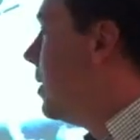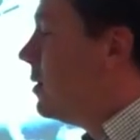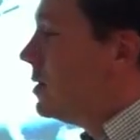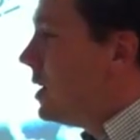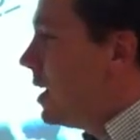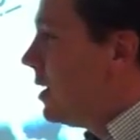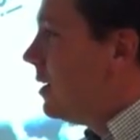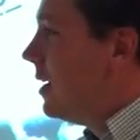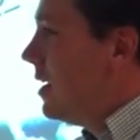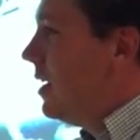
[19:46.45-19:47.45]
who
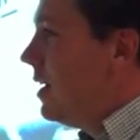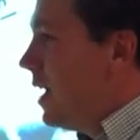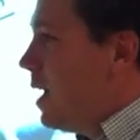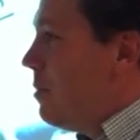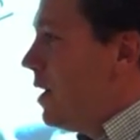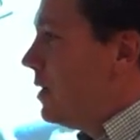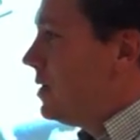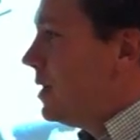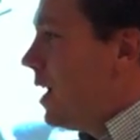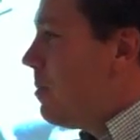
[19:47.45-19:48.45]
understand
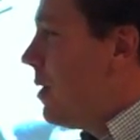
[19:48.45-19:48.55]
nightmares and